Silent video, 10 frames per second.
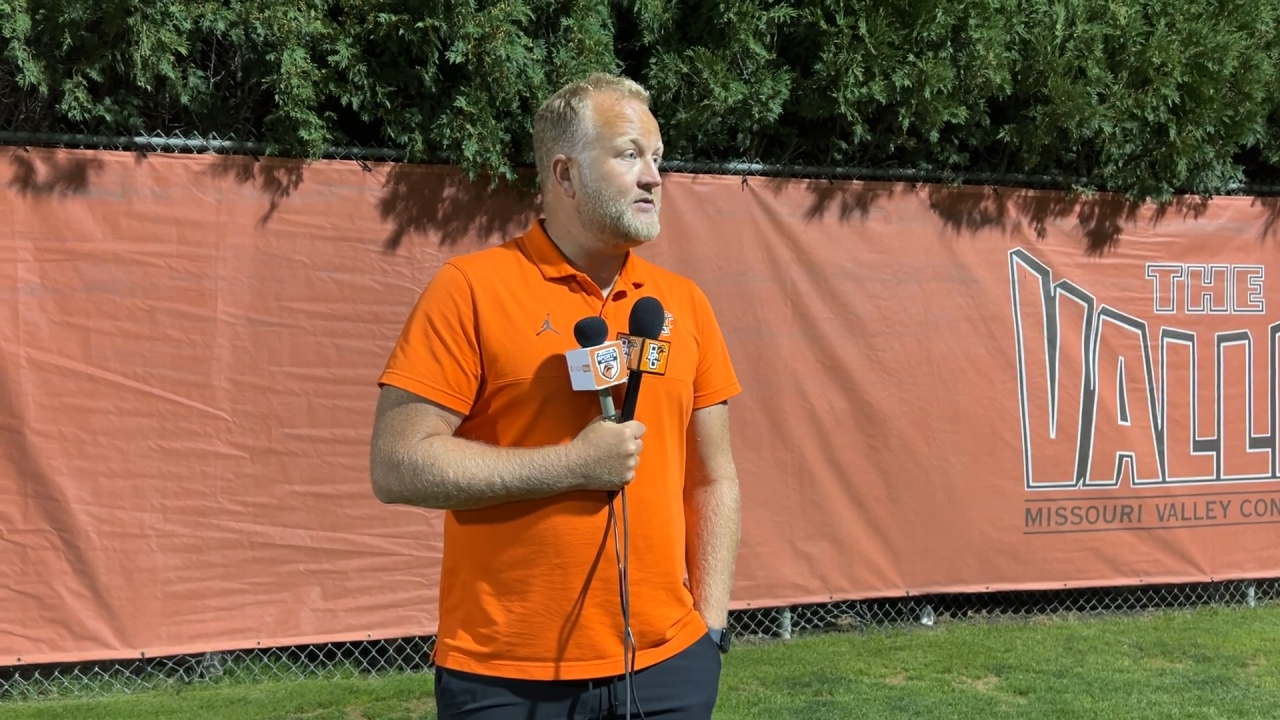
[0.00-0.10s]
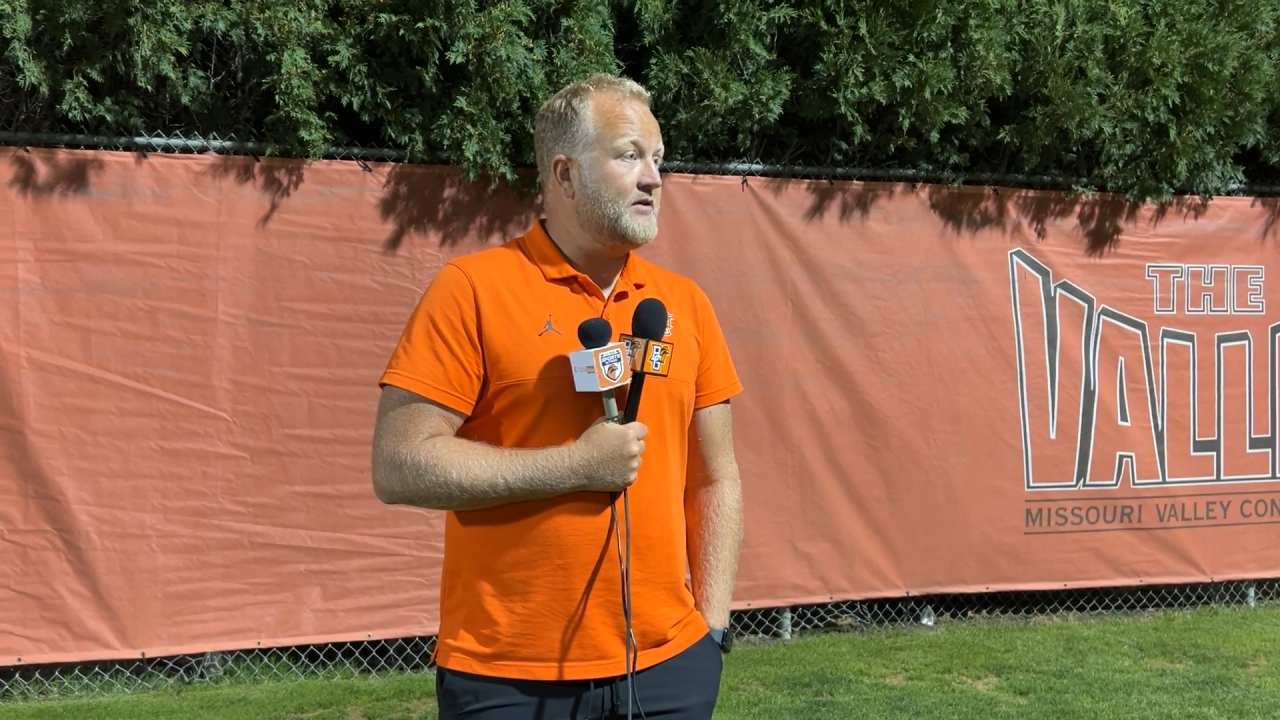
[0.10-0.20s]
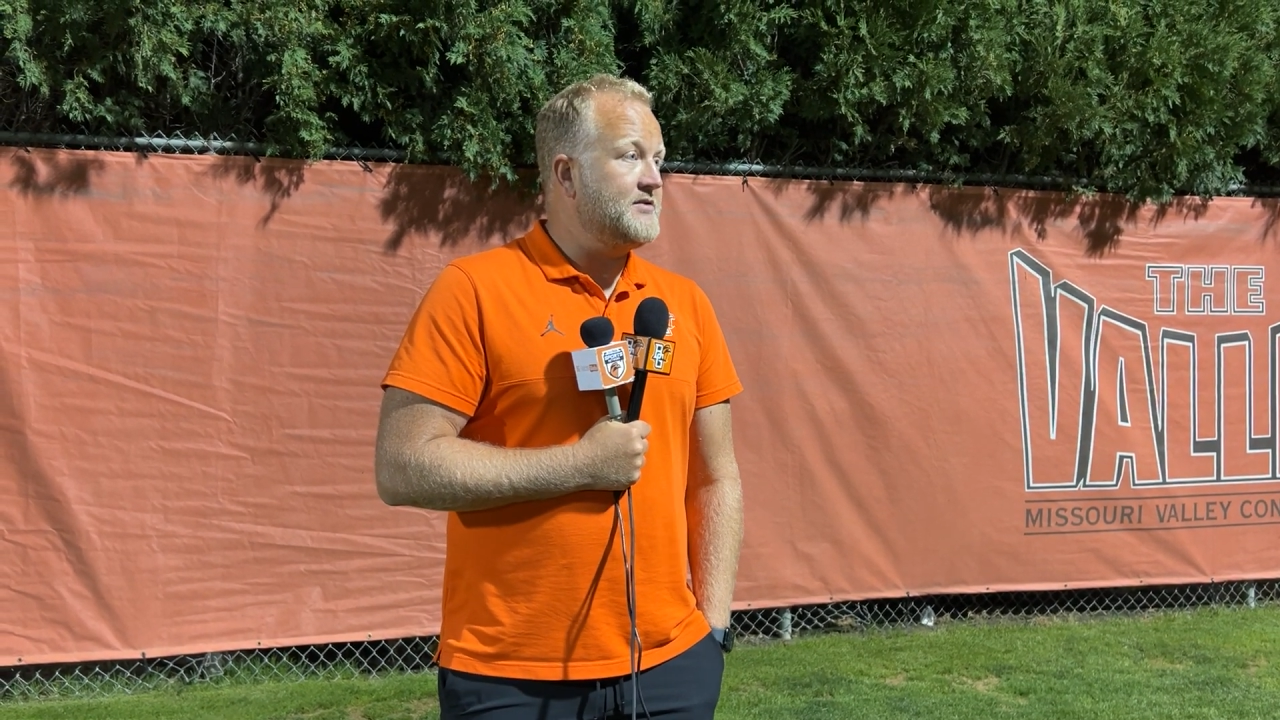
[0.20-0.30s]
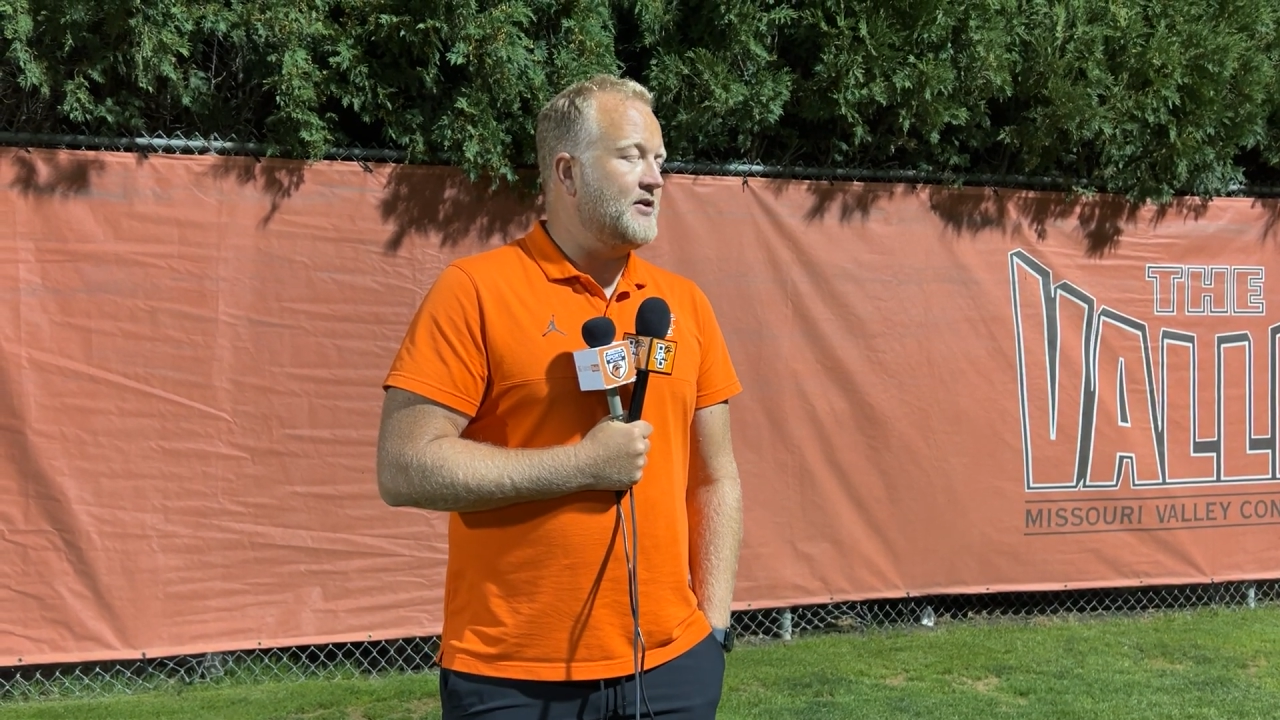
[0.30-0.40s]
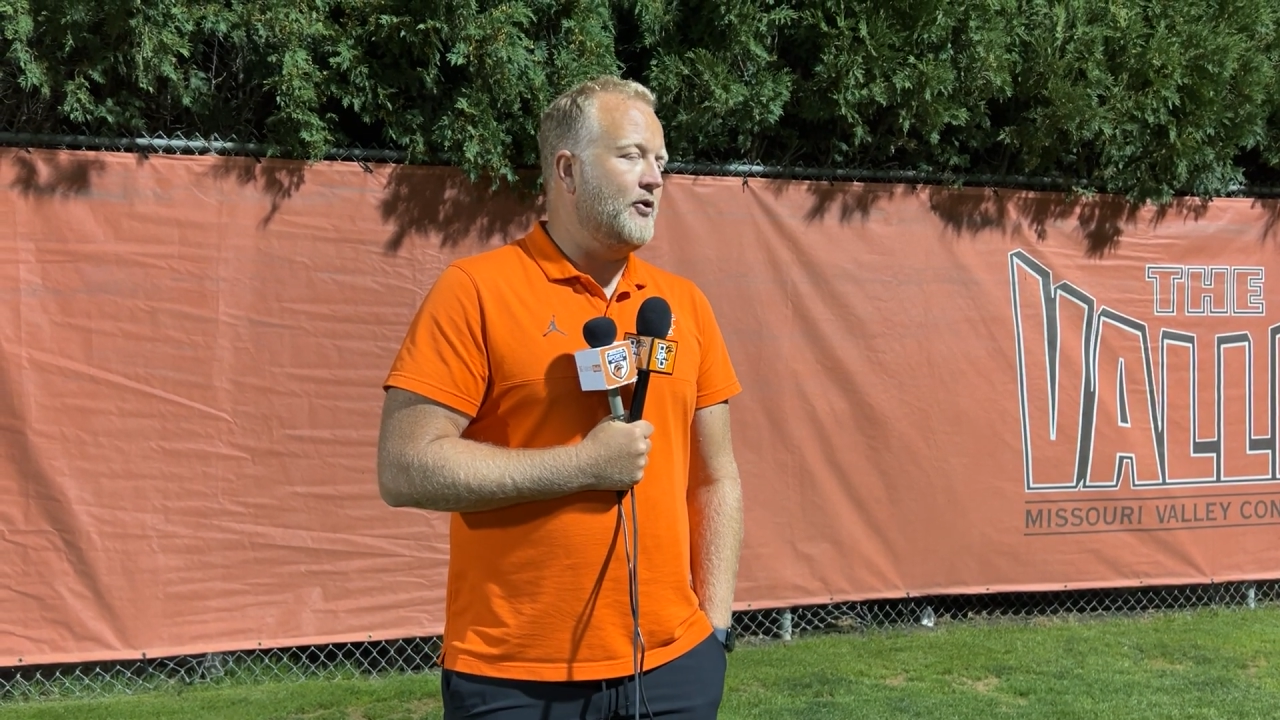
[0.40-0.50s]

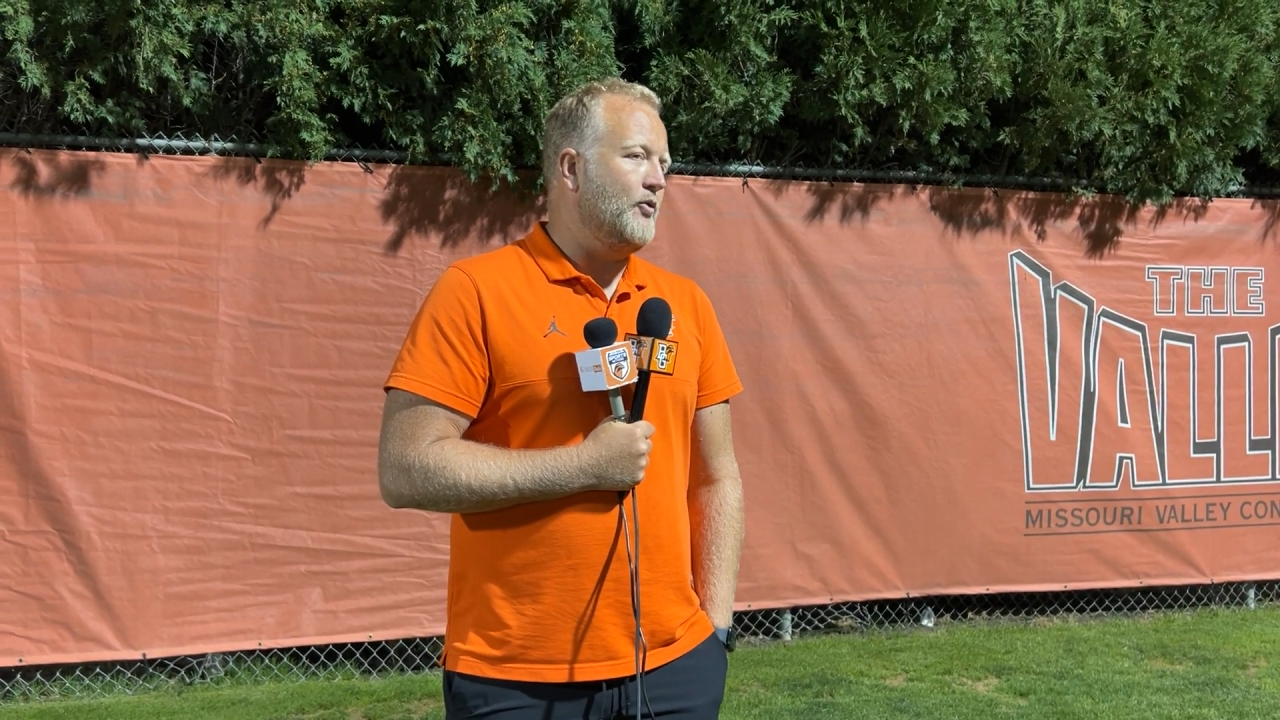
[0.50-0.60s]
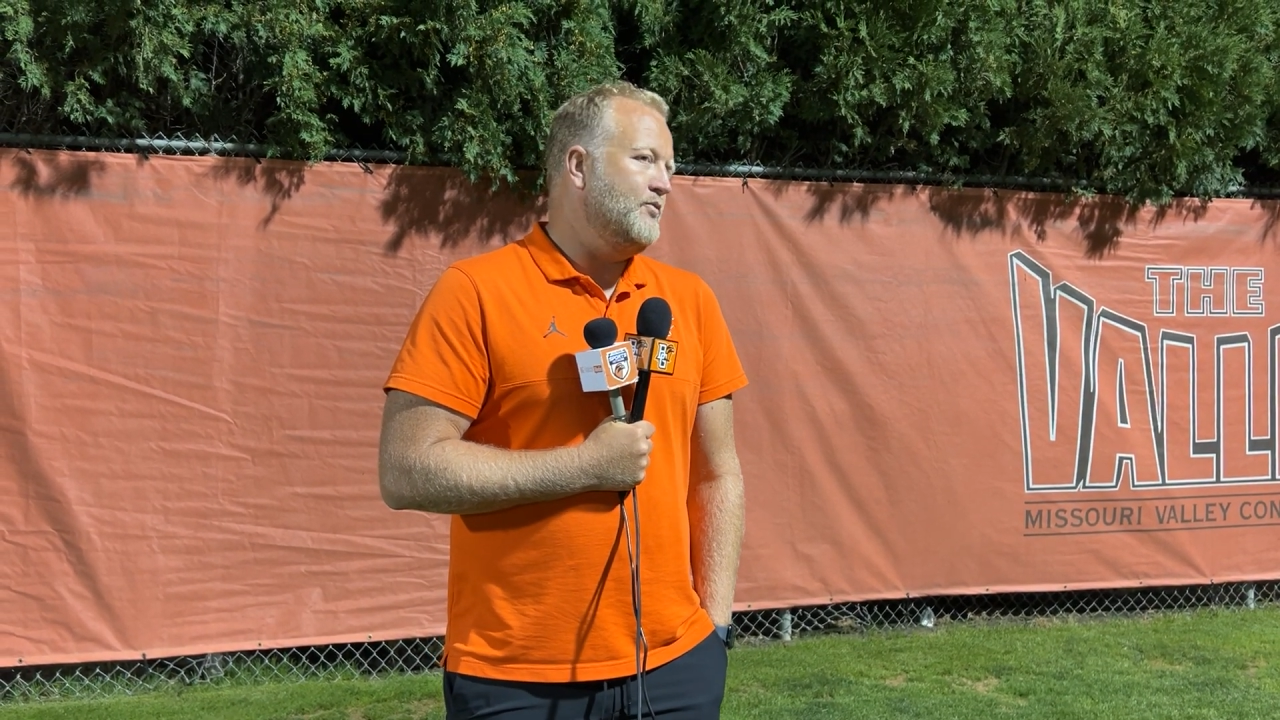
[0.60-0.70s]
And so,